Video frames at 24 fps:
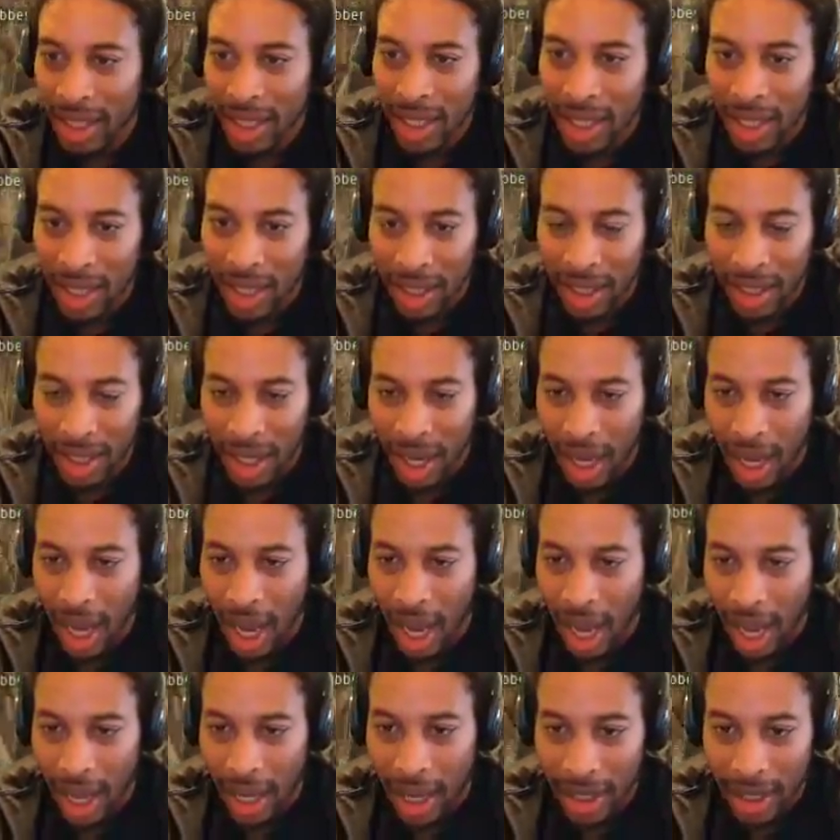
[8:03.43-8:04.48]
good,
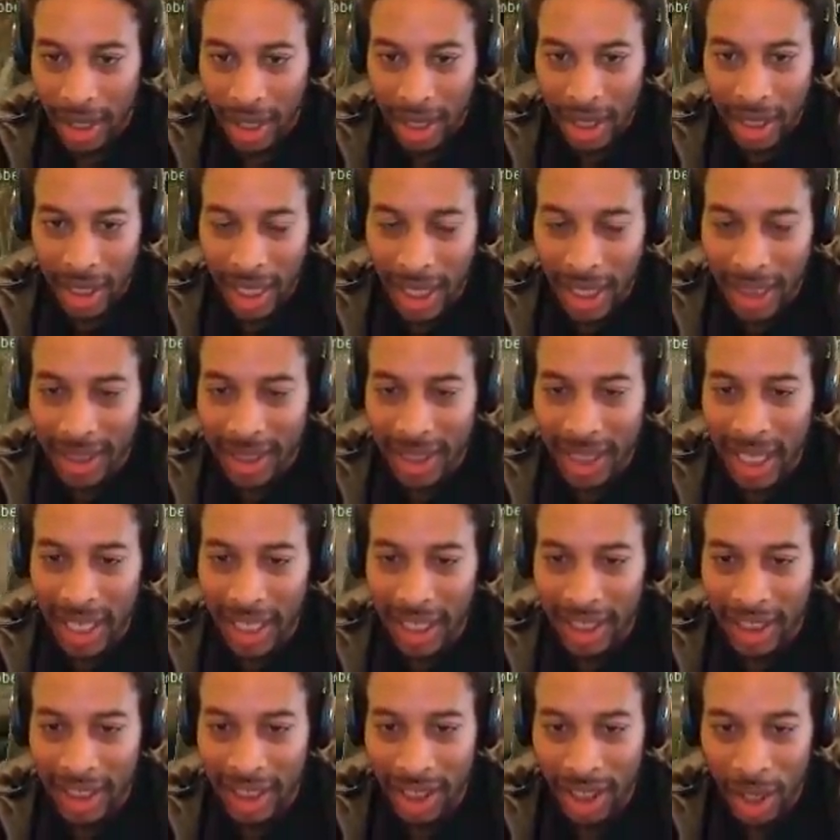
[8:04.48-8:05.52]
dog? This
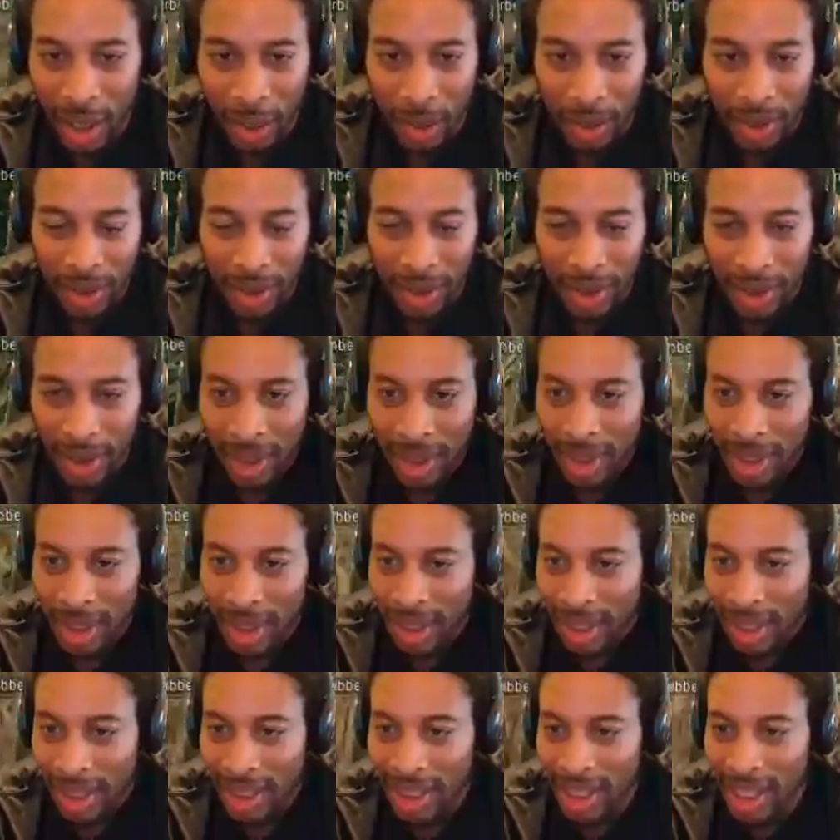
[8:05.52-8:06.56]
nigga shooting.
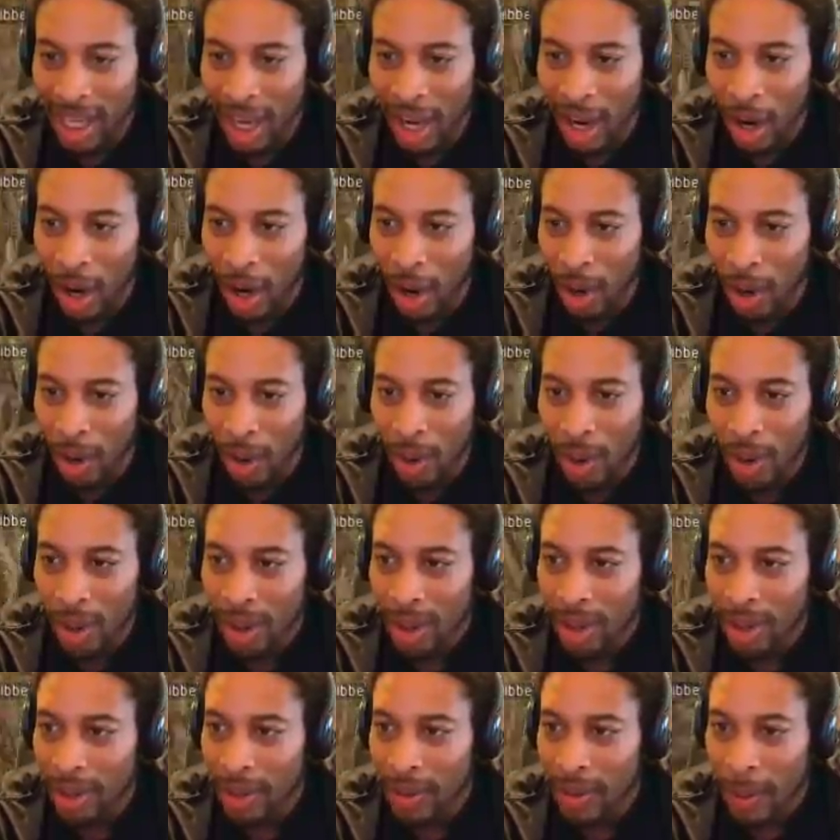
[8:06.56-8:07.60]
Yo. This nigga
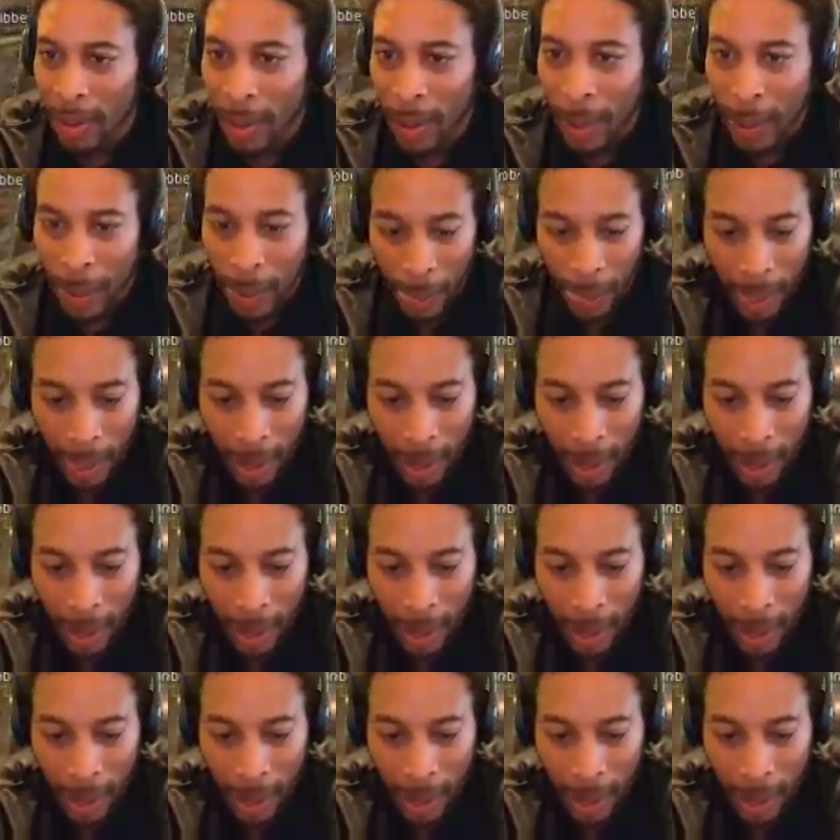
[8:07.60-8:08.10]
said, can I throw it